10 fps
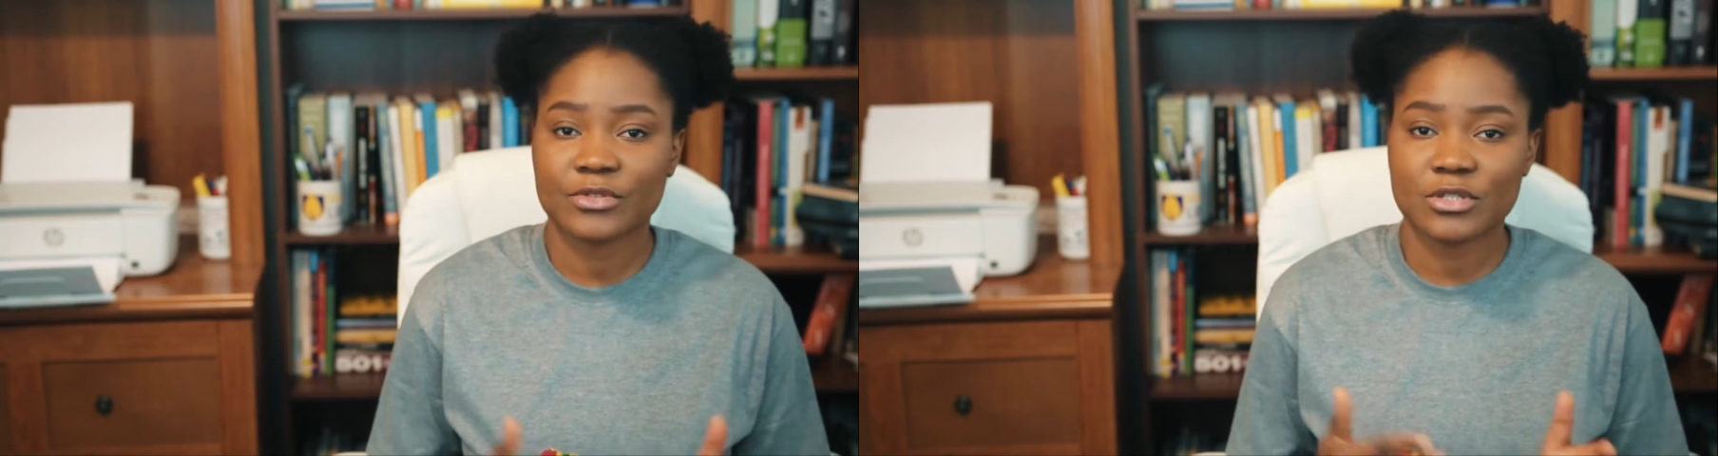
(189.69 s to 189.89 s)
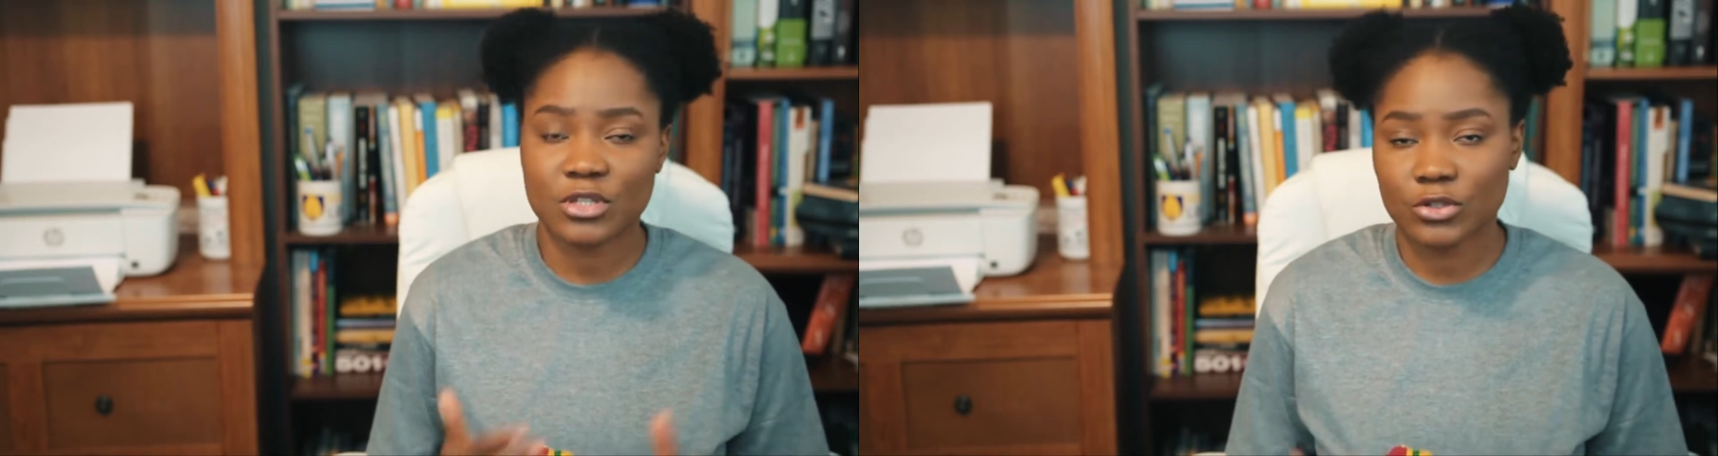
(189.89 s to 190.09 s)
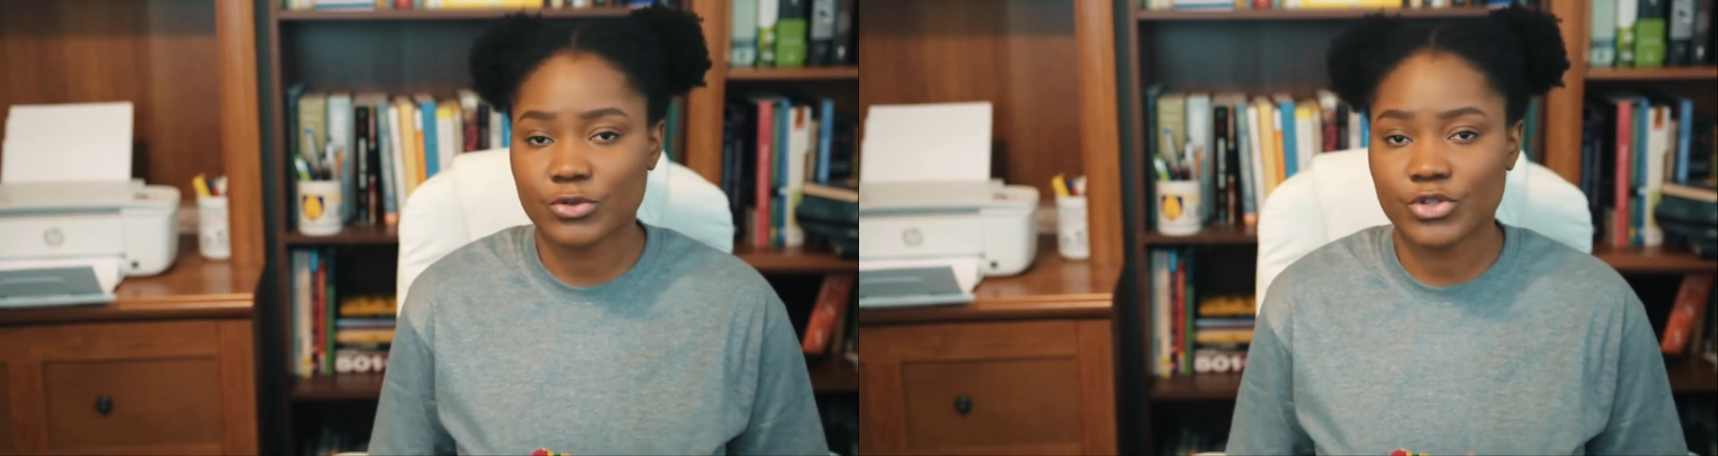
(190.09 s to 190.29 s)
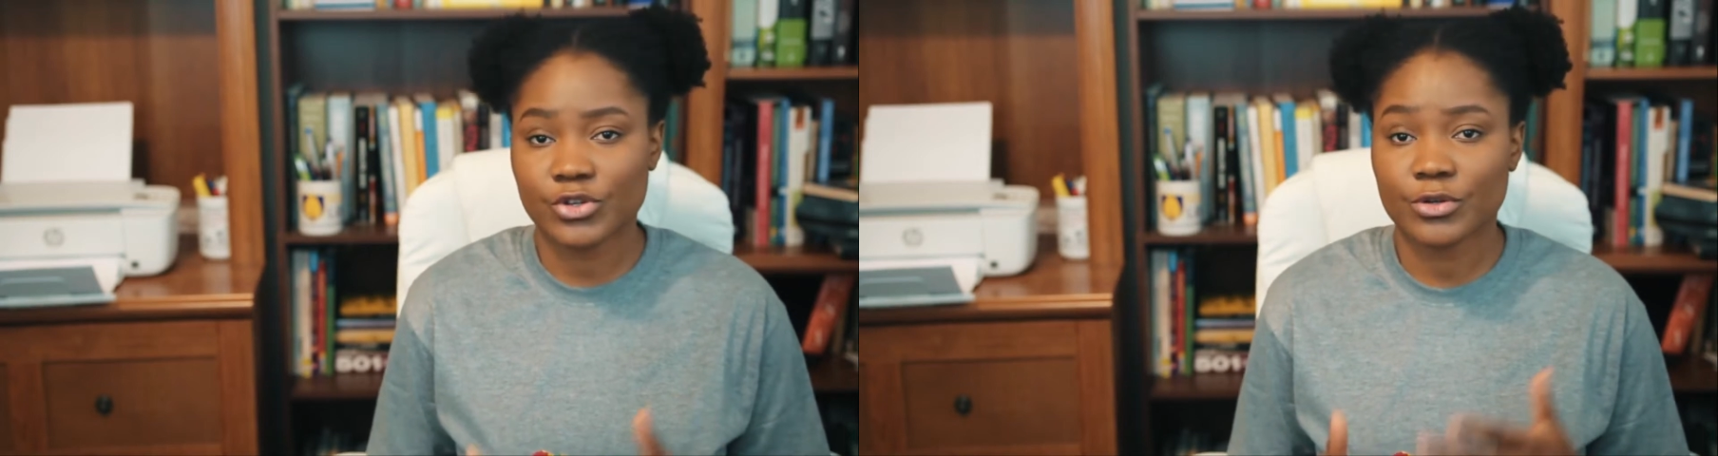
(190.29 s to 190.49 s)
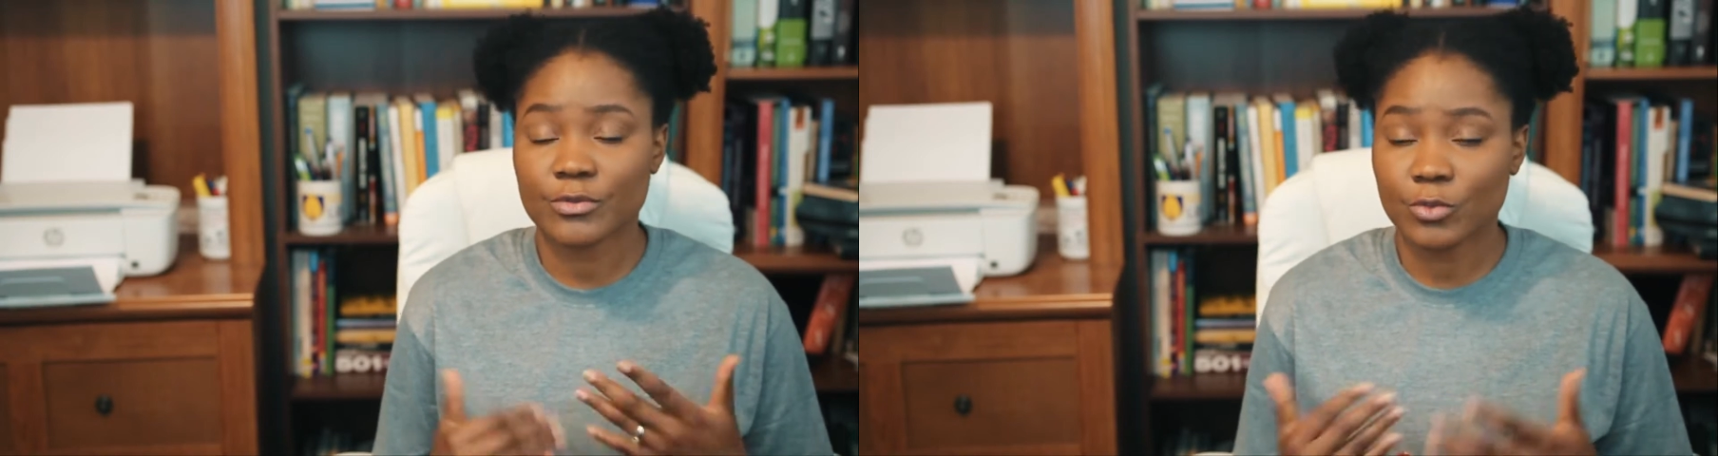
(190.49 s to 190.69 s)

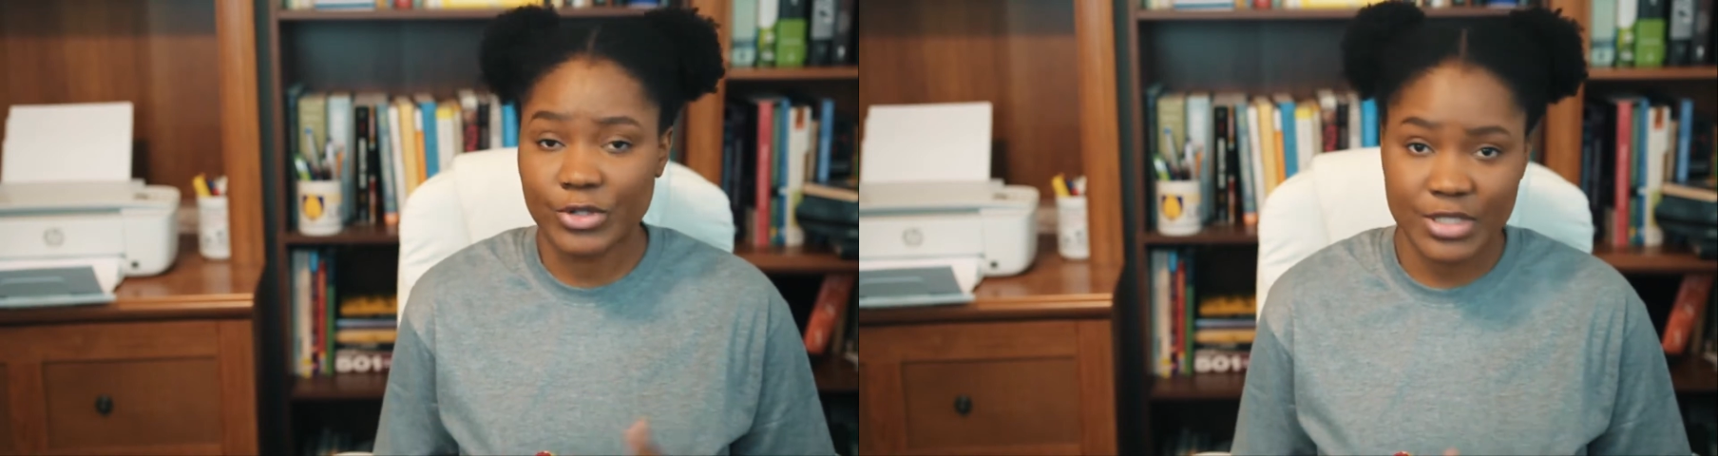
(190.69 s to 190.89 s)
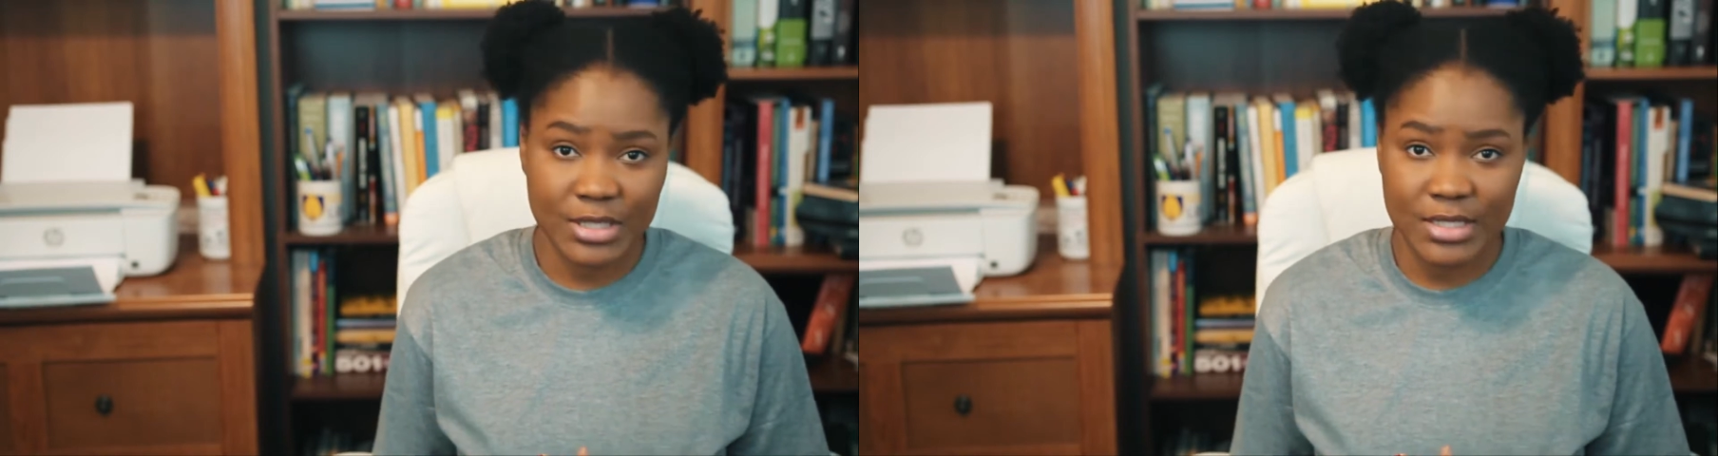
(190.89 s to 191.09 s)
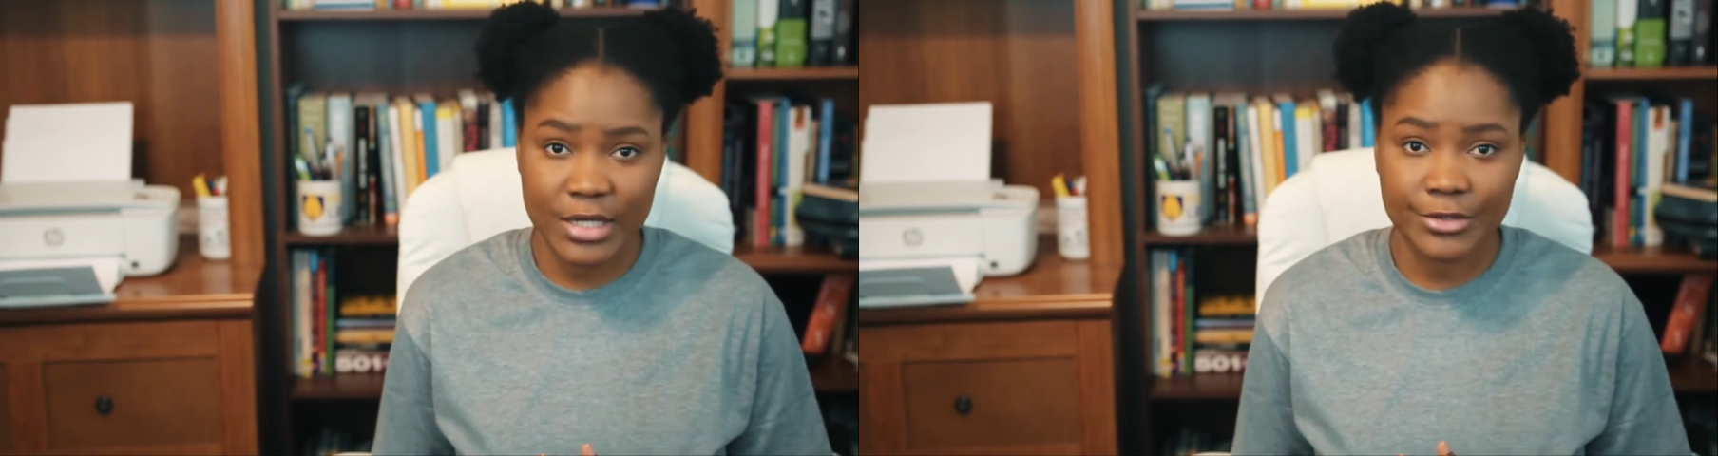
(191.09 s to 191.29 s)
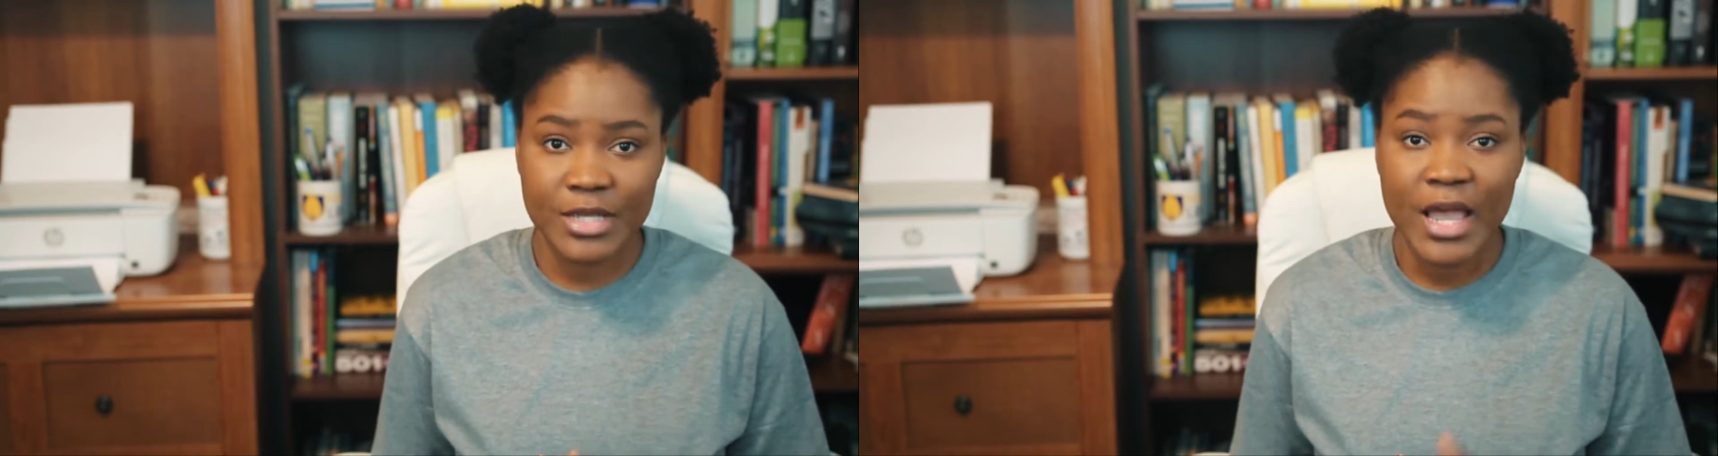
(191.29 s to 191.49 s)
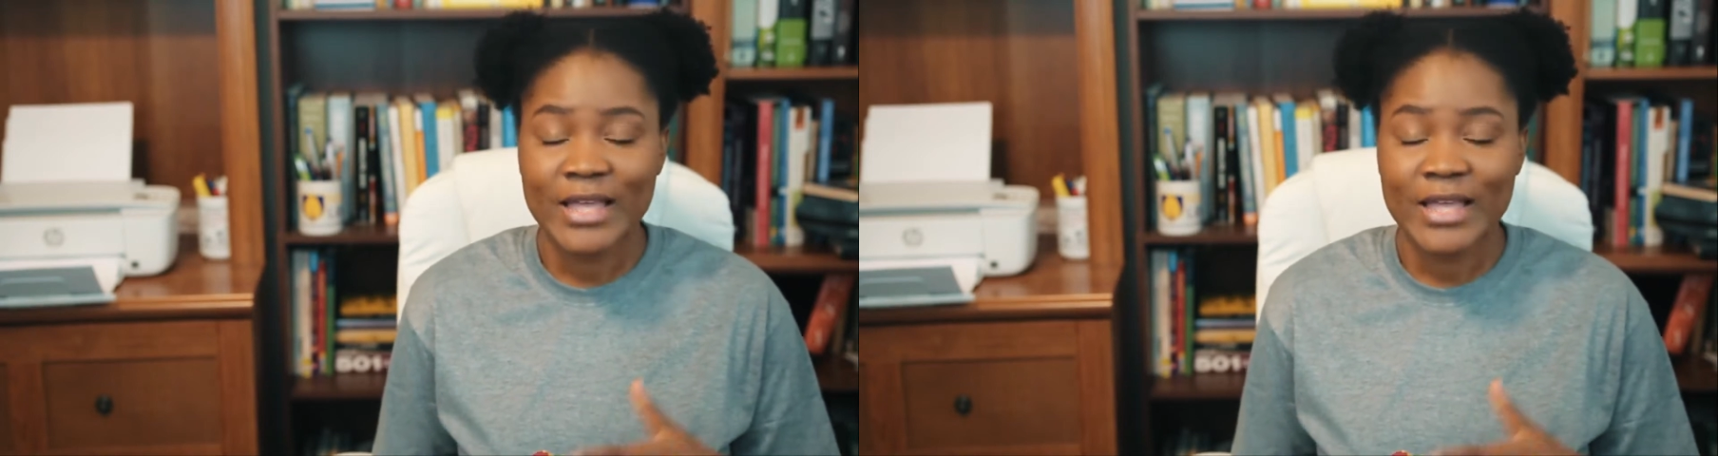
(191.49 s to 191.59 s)
disclosure in more details.